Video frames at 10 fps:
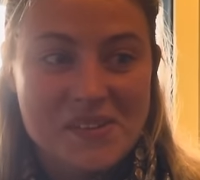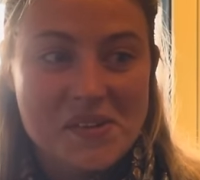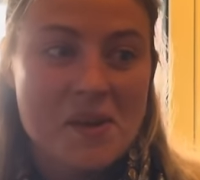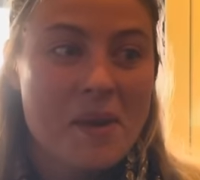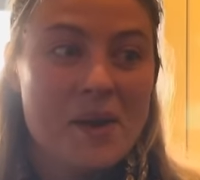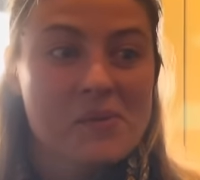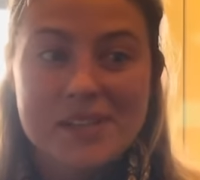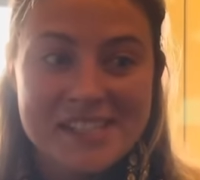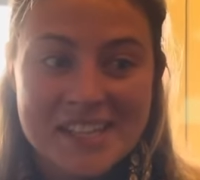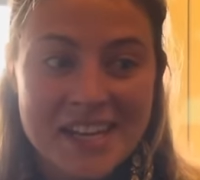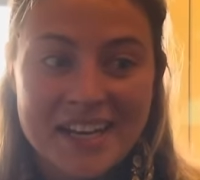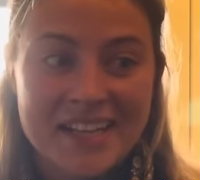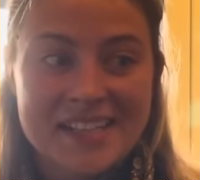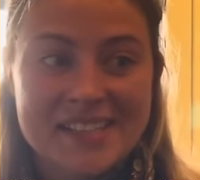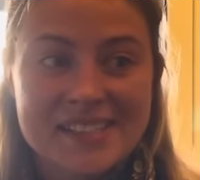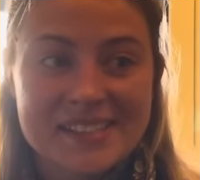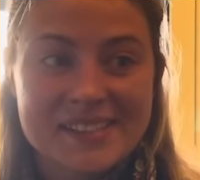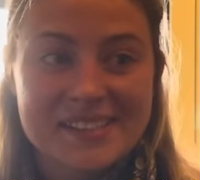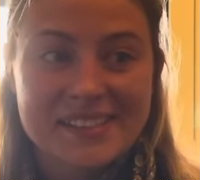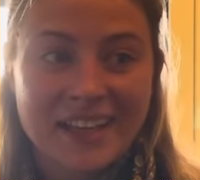no matter what sin it is,
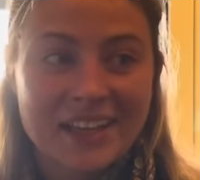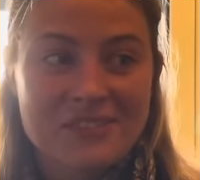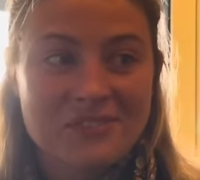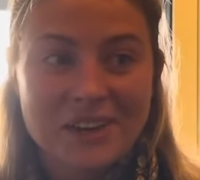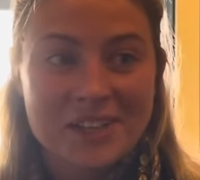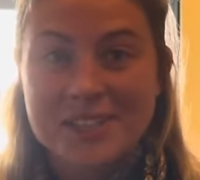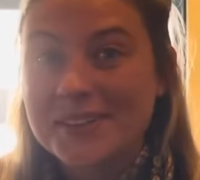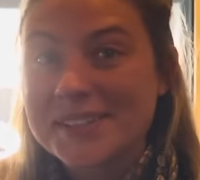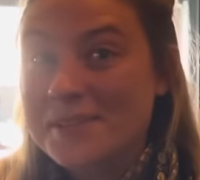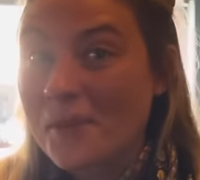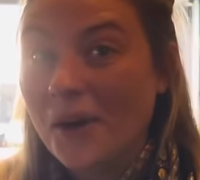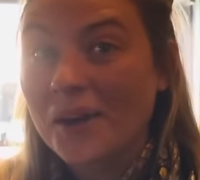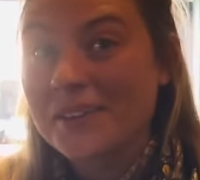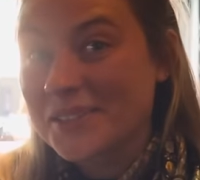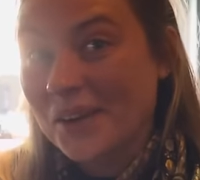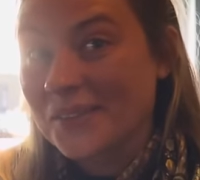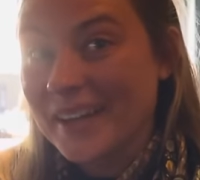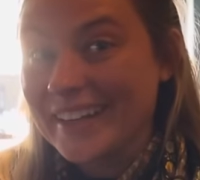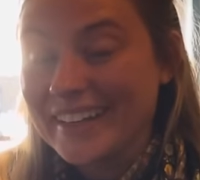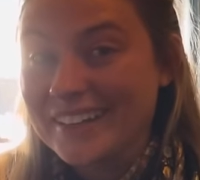like if I do it tomorrow, it's
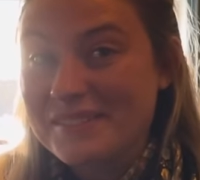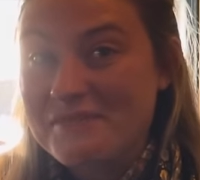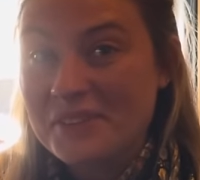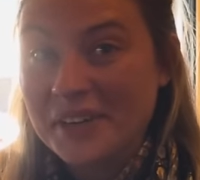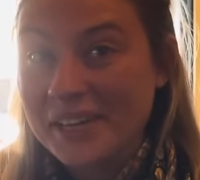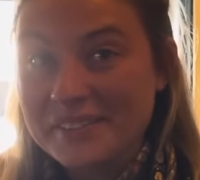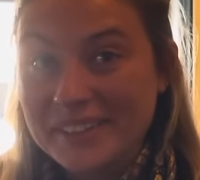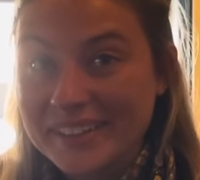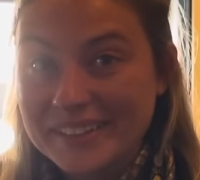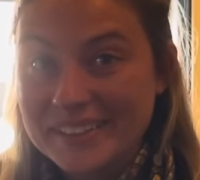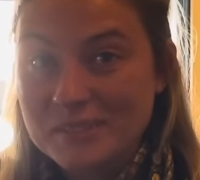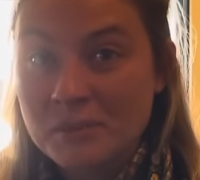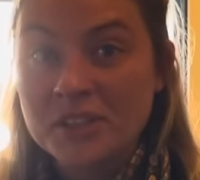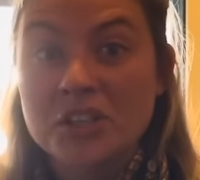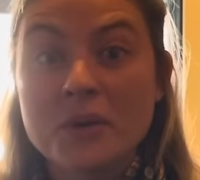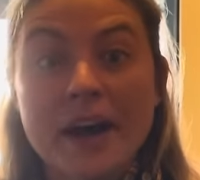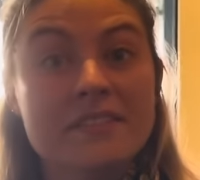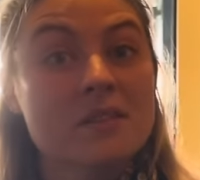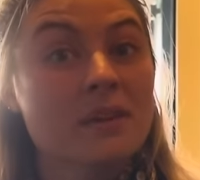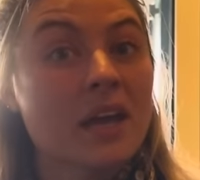already forgiven. But you
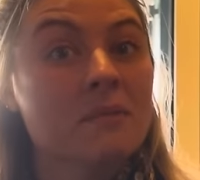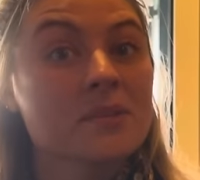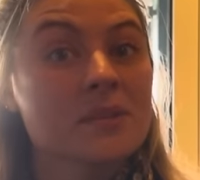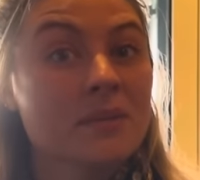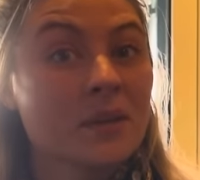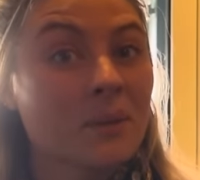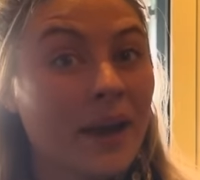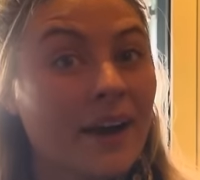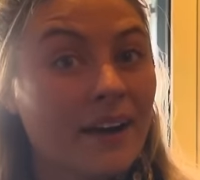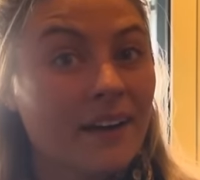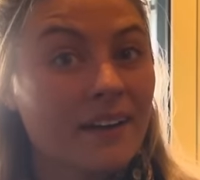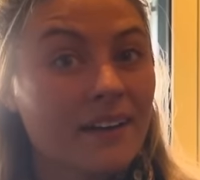have to be able to be aware